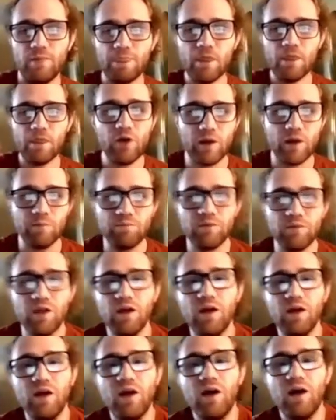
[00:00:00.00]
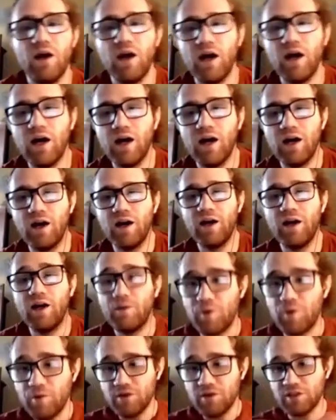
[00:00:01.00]
Okay. Uh, and I
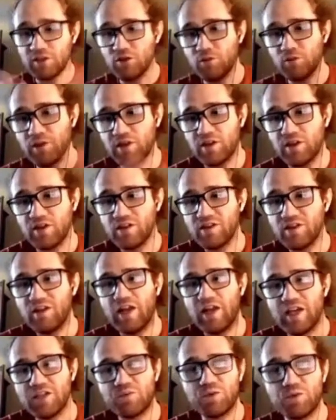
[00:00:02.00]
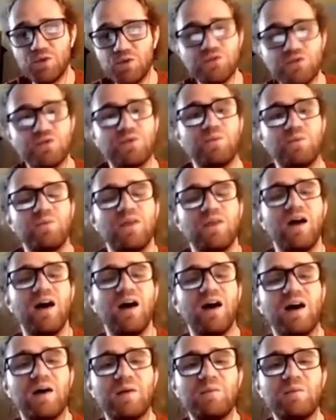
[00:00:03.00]
promise this will be the, the last proof.
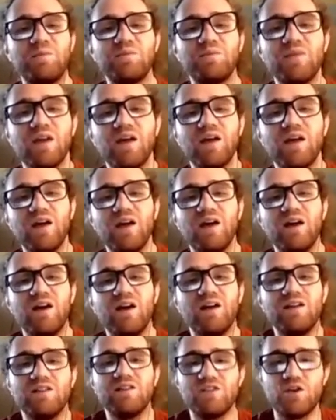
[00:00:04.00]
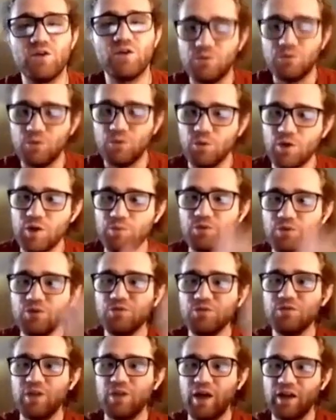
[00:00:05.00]
Um, so we want to
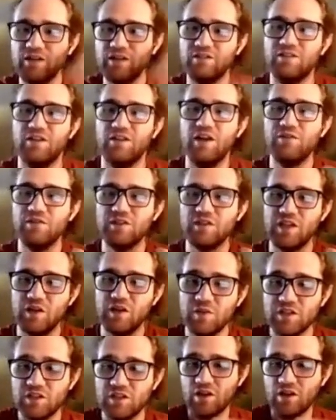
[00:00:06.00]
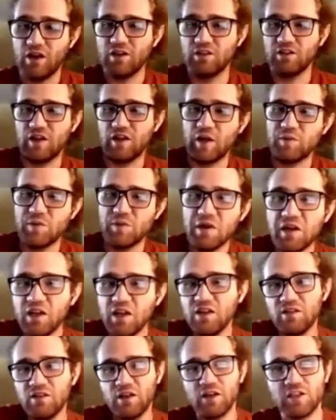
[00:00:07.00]
prove that if a scheme is not collapse
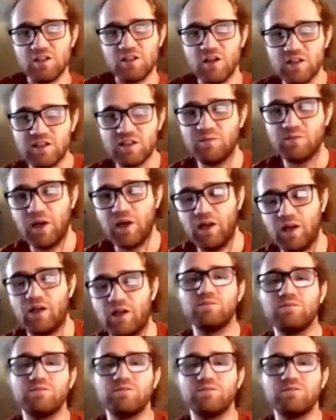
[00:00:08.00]
binding, then it's not sum-binding.